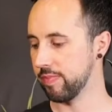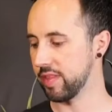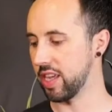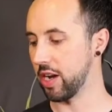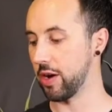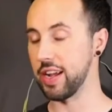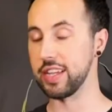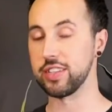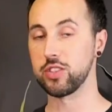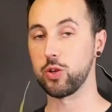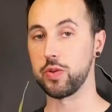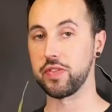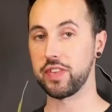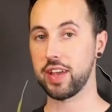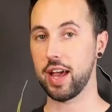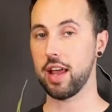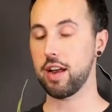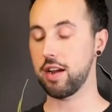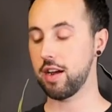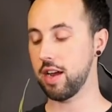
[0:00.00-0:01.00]
All right, so we've
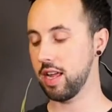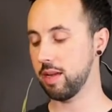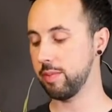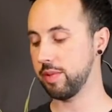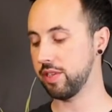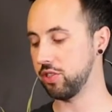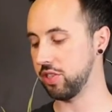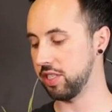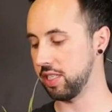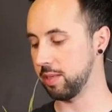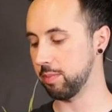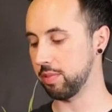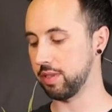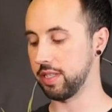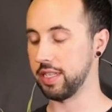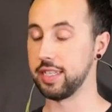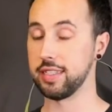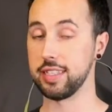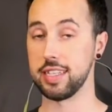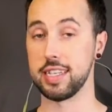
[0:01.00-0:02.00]
got our ABG in
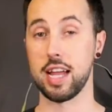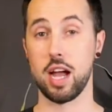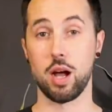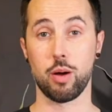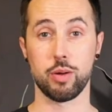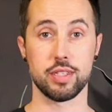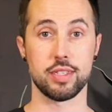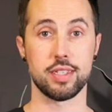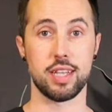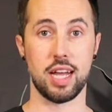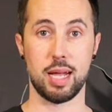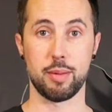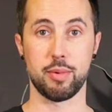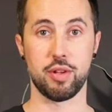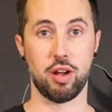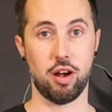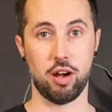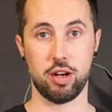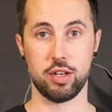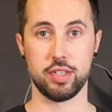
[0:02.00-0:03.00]
place and now it's time to
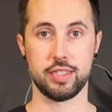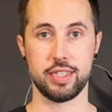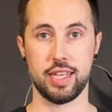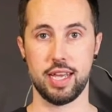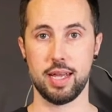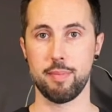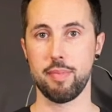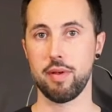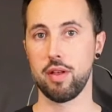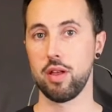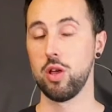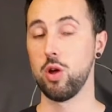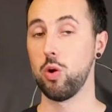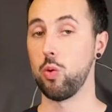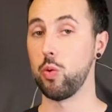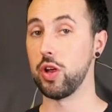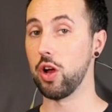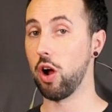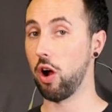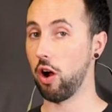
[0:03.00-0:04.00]
hardscape.
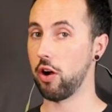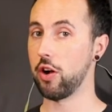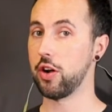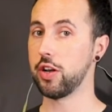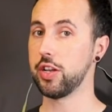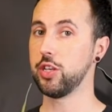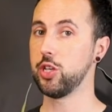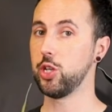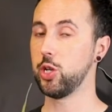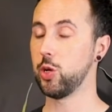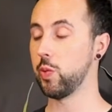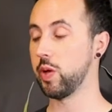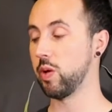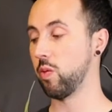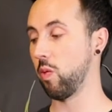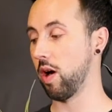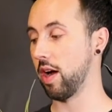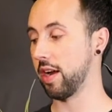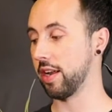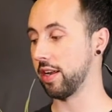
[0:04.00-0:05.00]
We already knew we
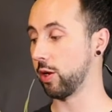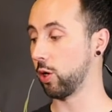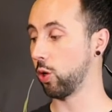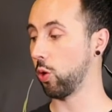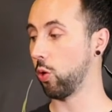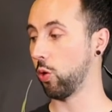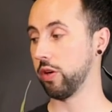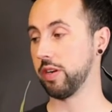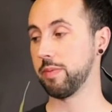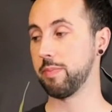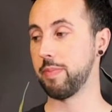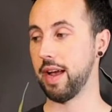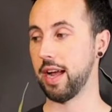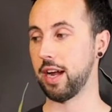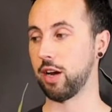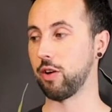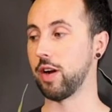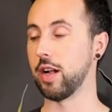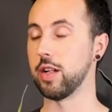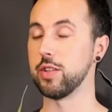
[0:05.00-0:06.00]
wanted a cork
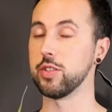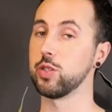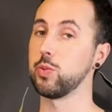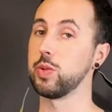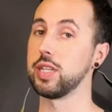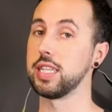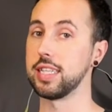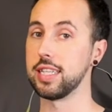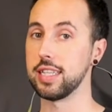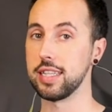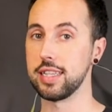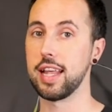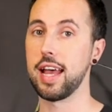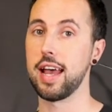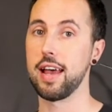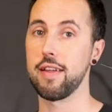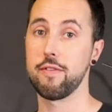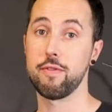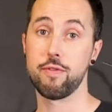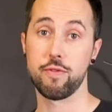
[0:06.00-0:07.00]
background, so we did
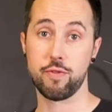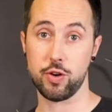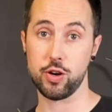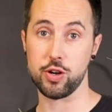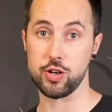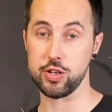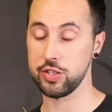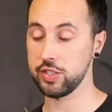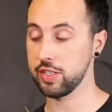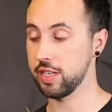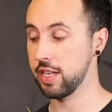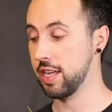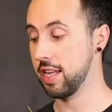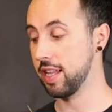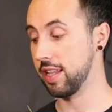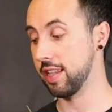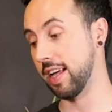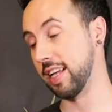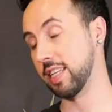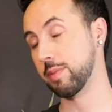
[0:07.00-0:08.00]
that first,
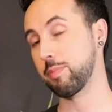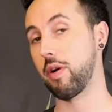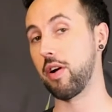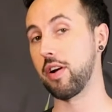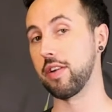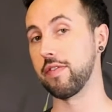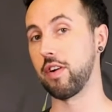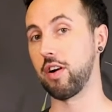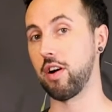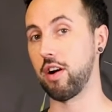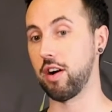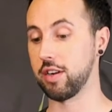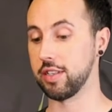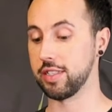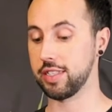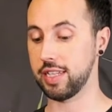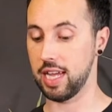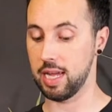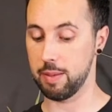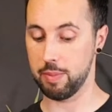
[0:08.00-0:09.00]
and that's part of our
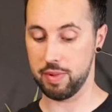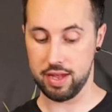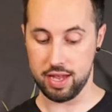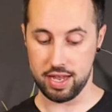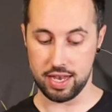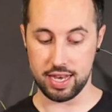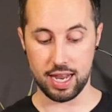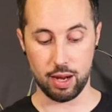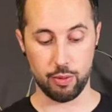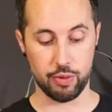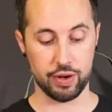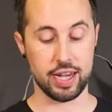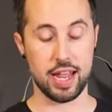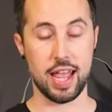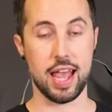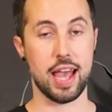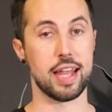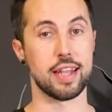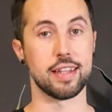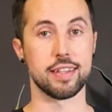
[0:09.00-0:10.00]
hardscape. Now we're gonna
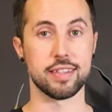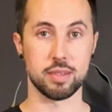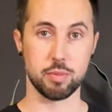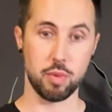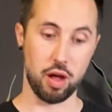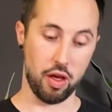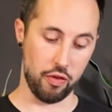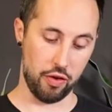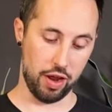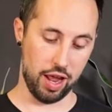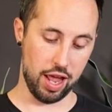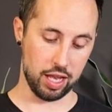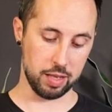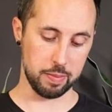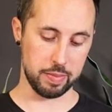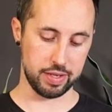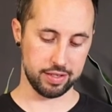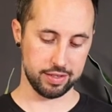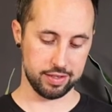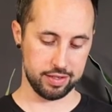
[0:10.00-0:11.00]
add in some other
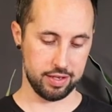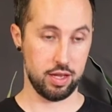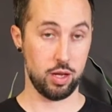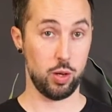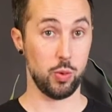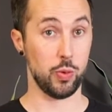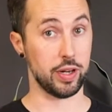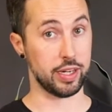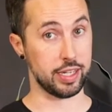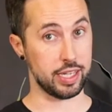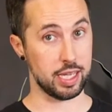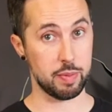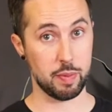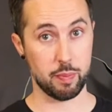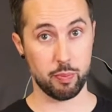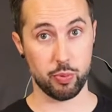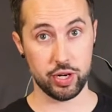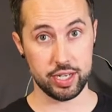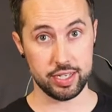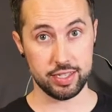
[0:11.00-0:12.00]
elements. We're gonna keep
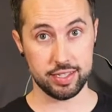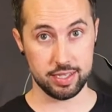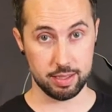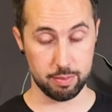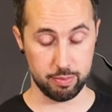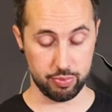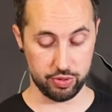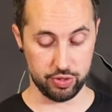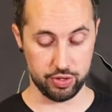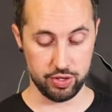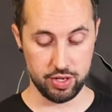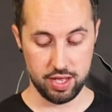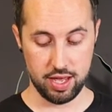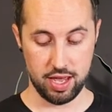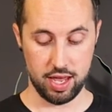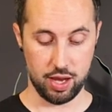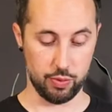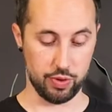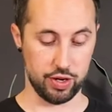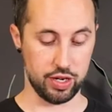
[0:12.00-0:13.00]
it pretty simple,
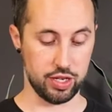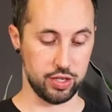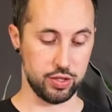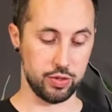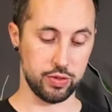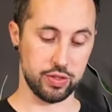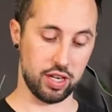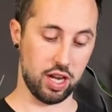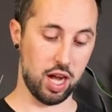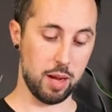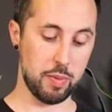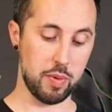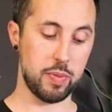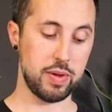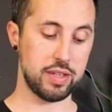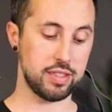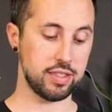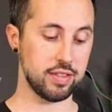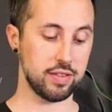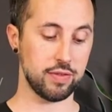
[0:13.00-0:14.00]
and we're gonna use a couple
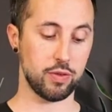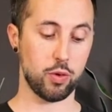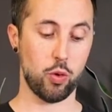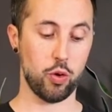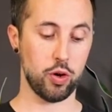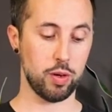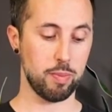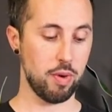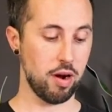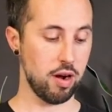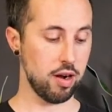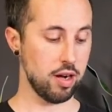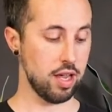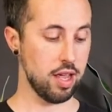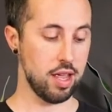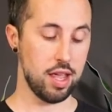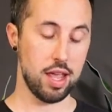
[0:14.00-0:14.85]
pieces of cork bark